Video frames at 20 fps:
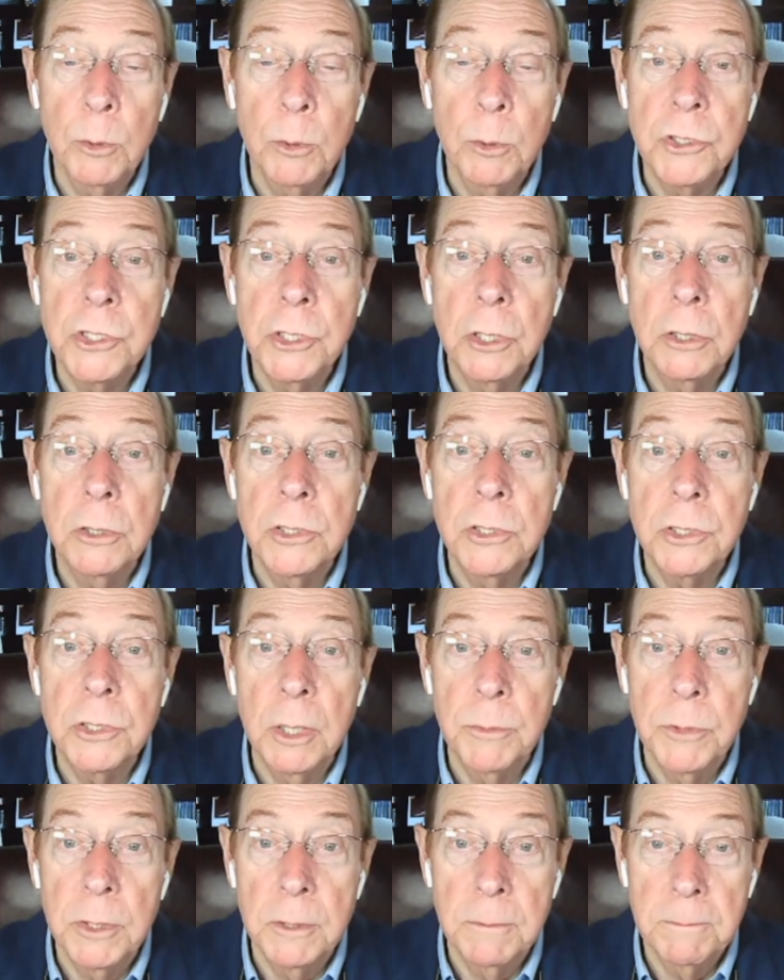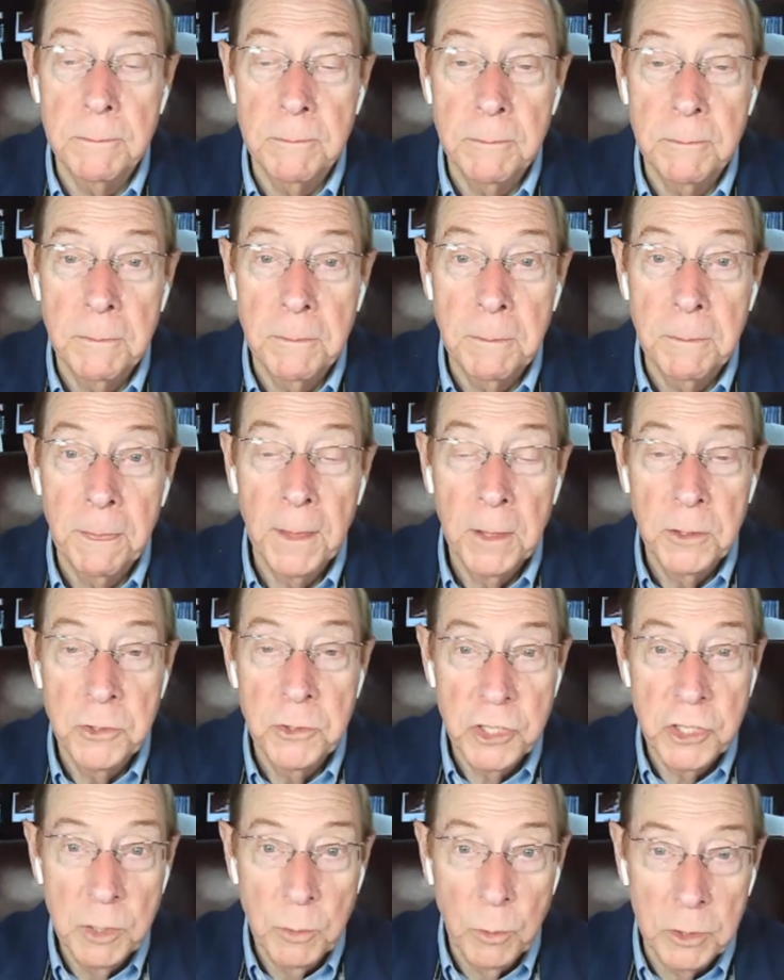I want to show you something.
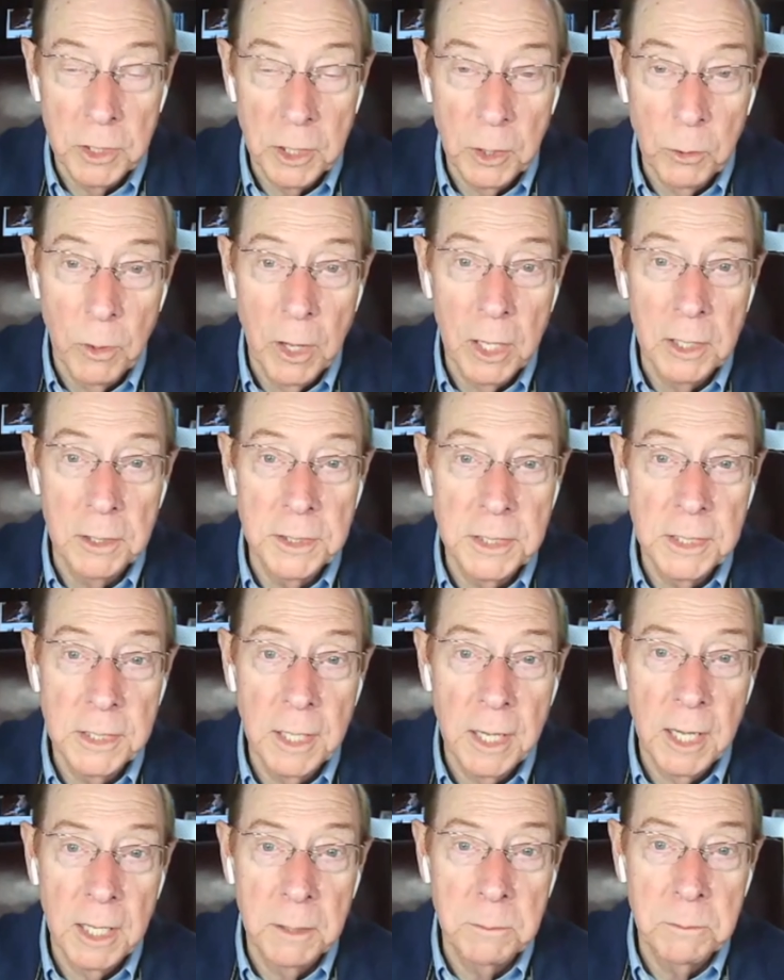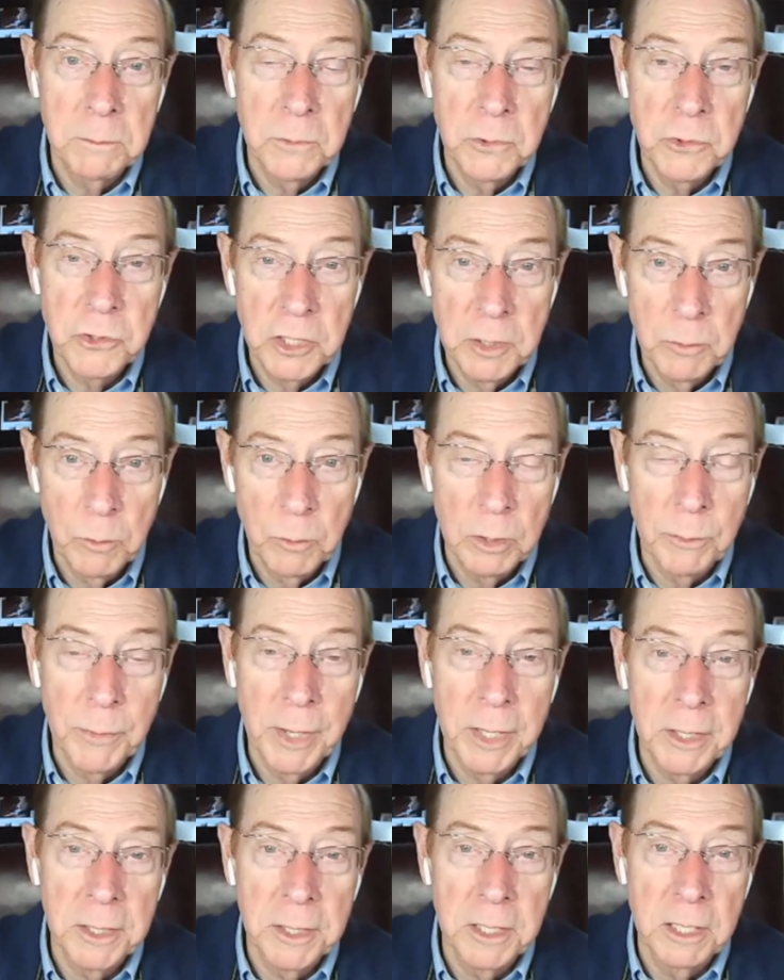She wanted quality time. She wanted
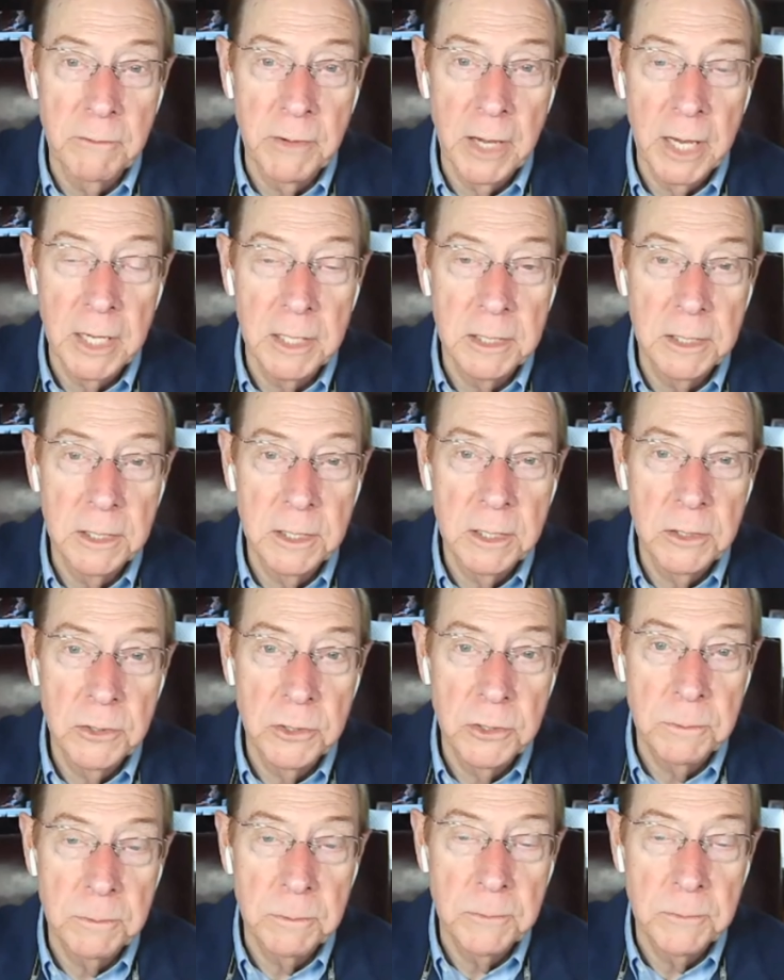my undivided attention.